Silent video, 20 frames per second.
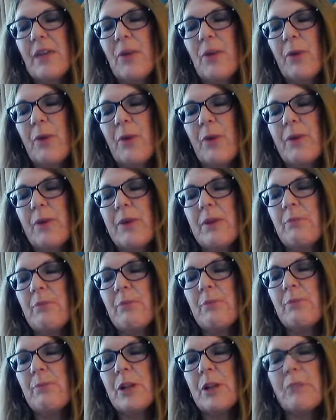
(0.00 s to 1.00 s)
The
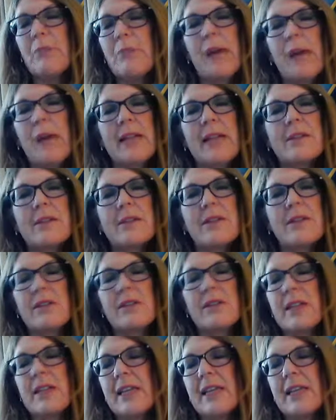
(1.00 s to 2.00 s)
women, bulk balanced
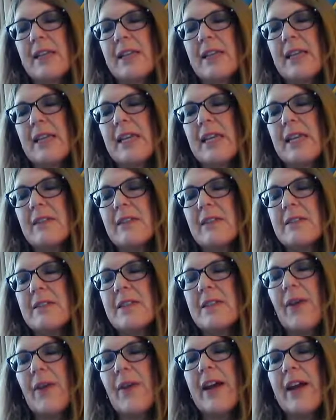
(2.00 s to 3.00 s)
on kitten
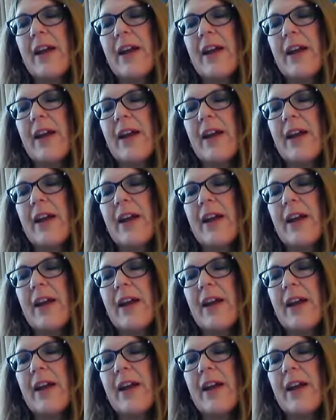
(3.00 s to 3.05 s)
heels,